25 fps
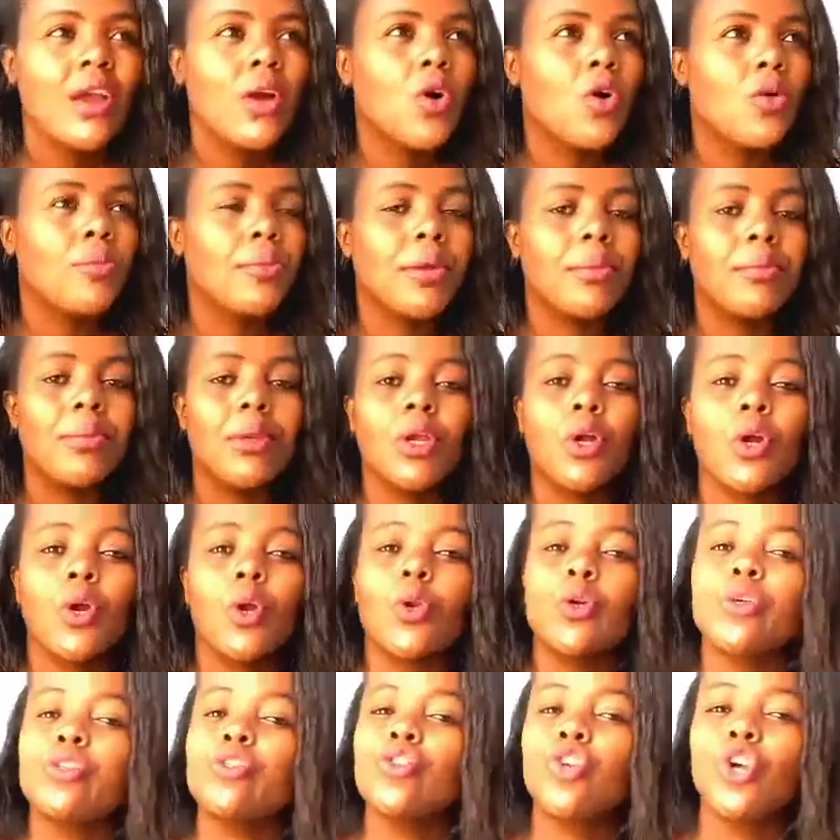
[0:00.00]
or maybe
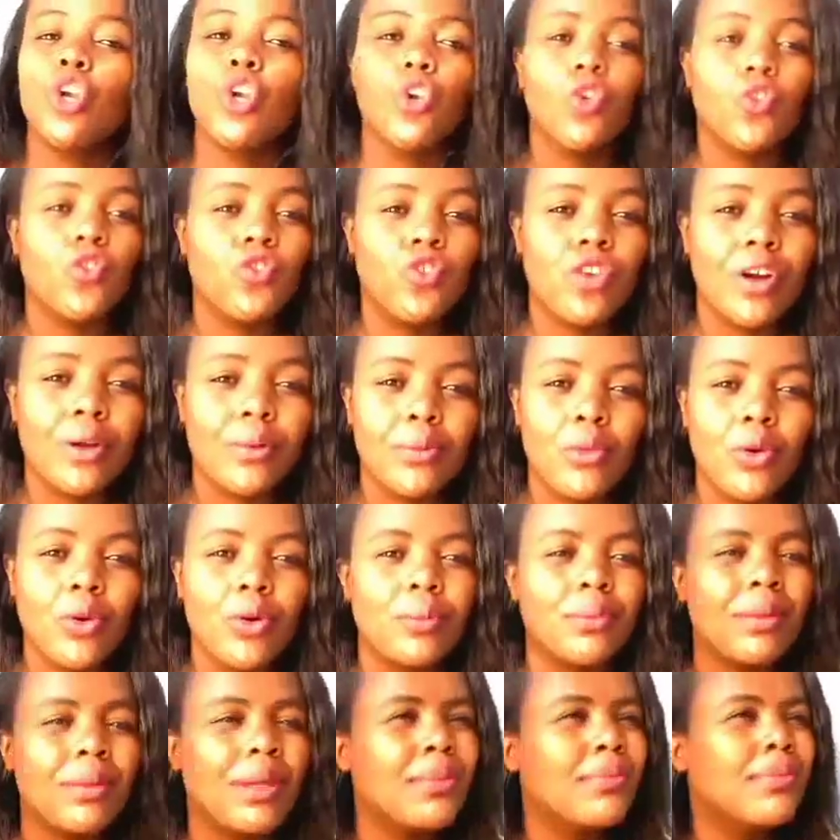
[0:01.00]
close your law firm, or
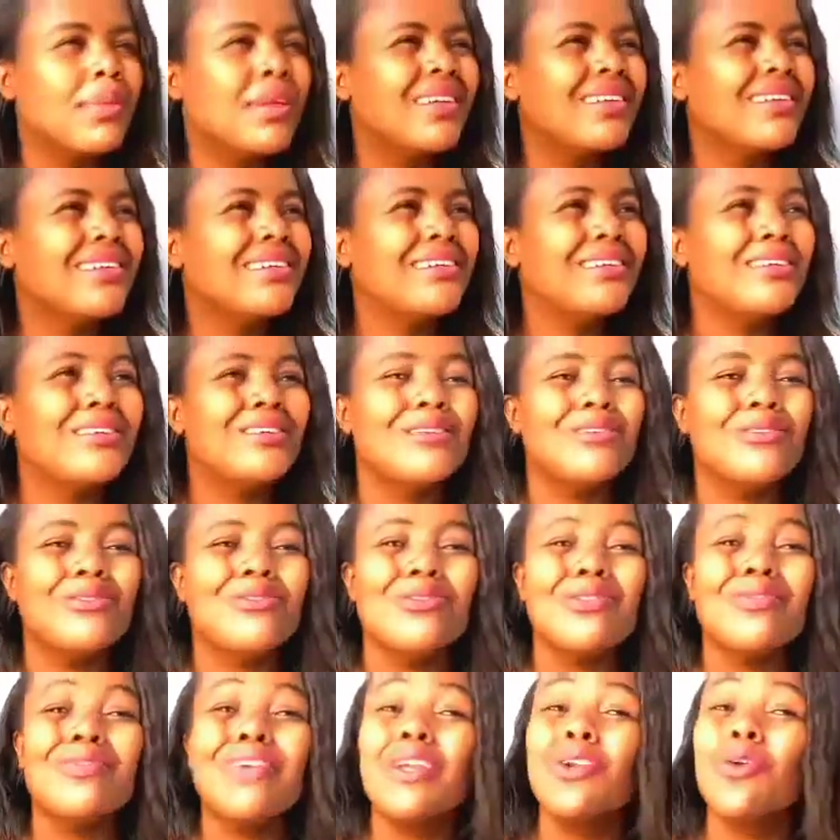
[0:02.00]
maybe
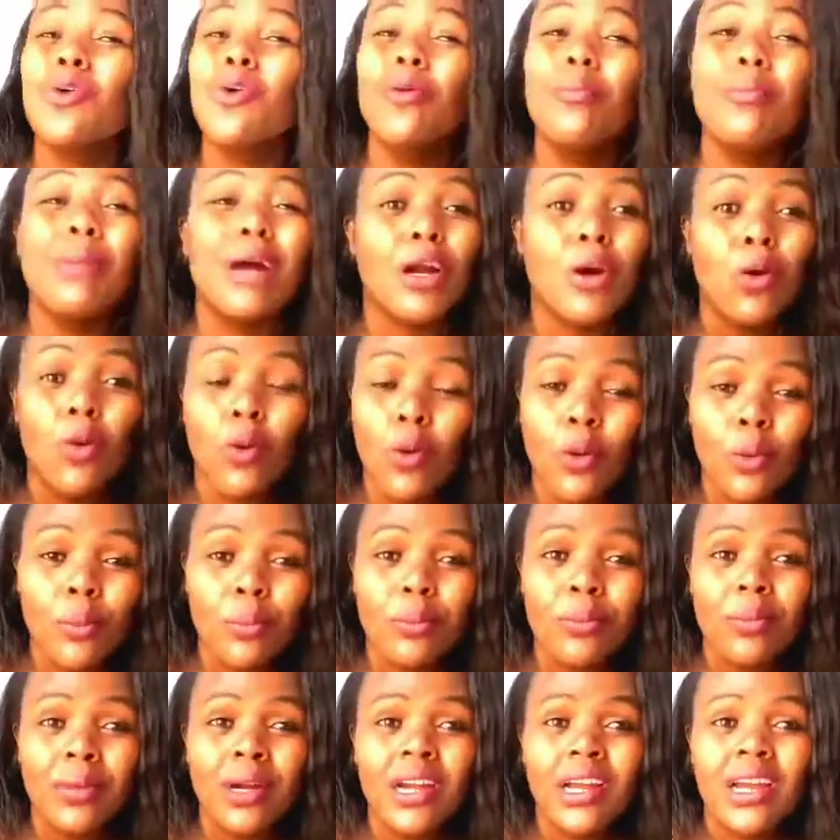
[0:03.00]
even go back
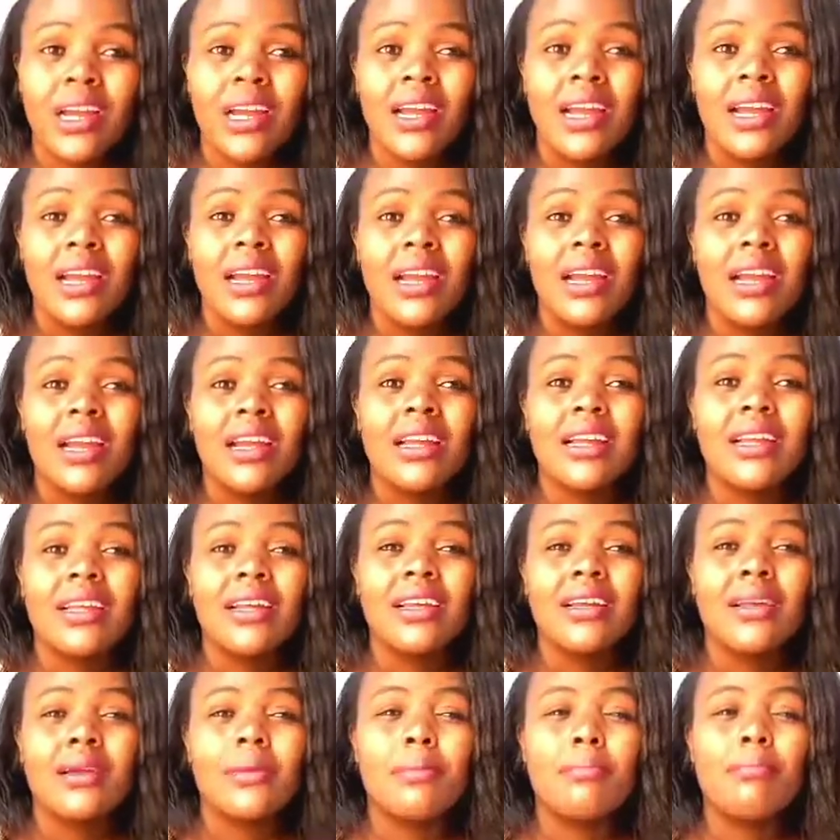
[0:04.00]
home.
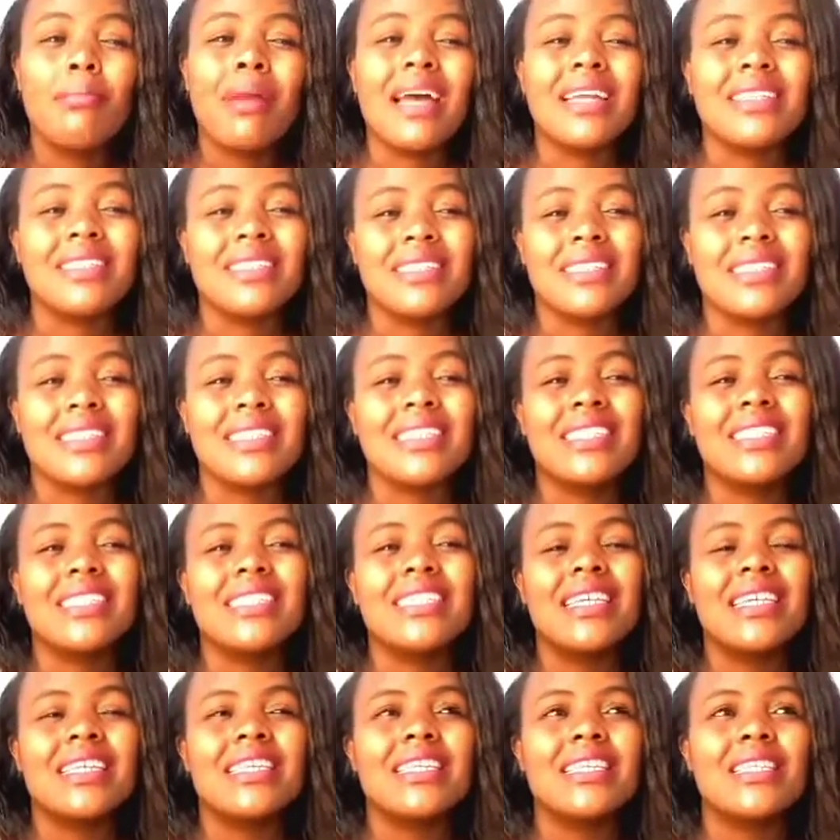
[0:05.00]
But
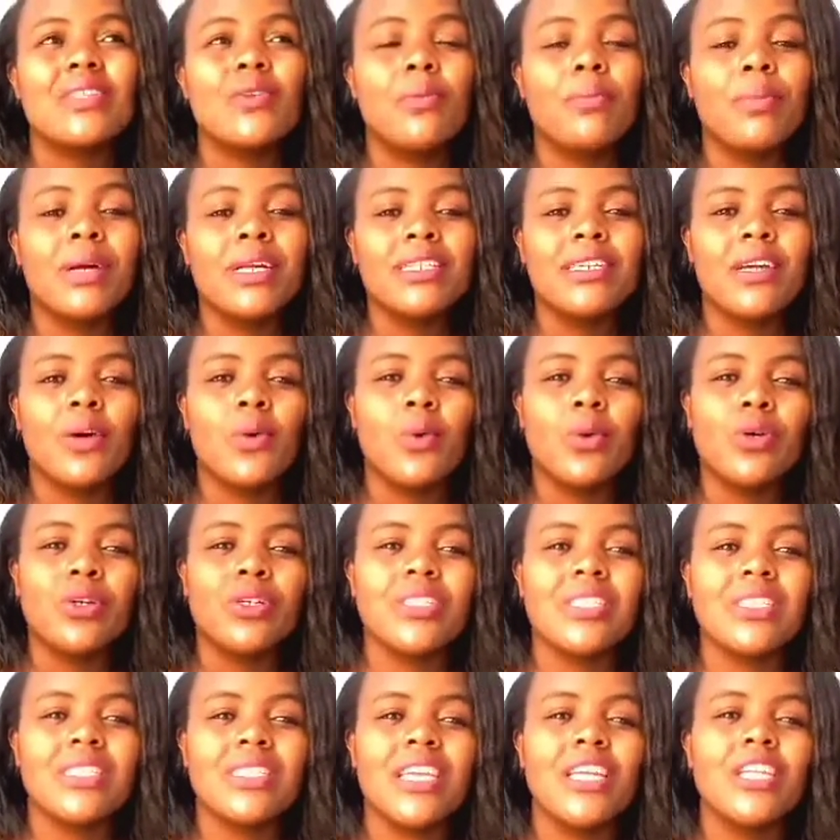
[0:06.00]
just no matter
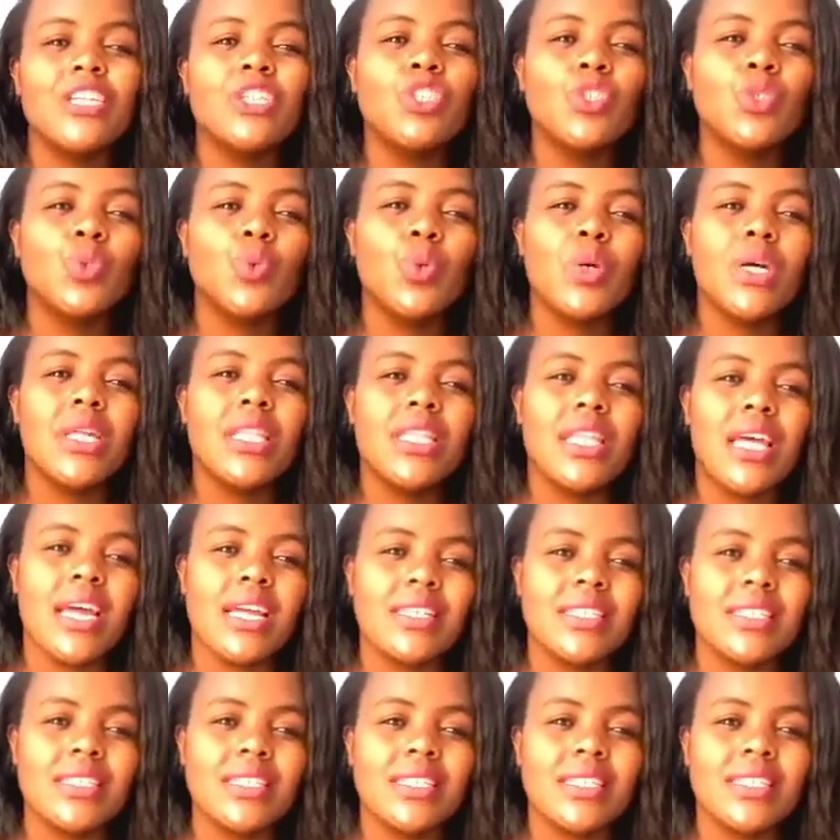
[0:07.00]
what, ensure
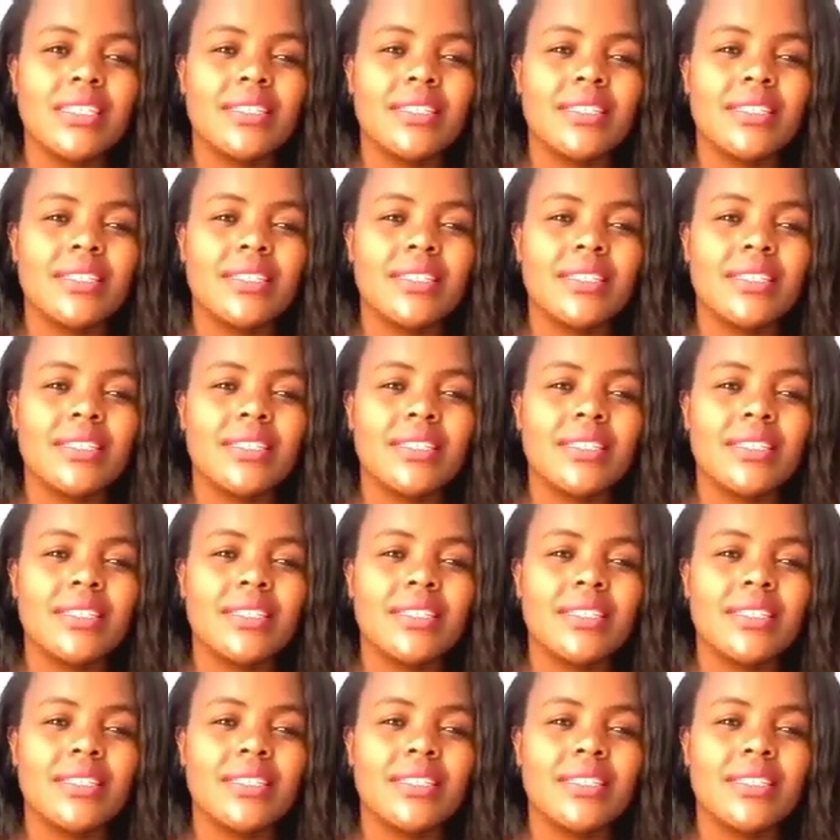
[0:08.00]
that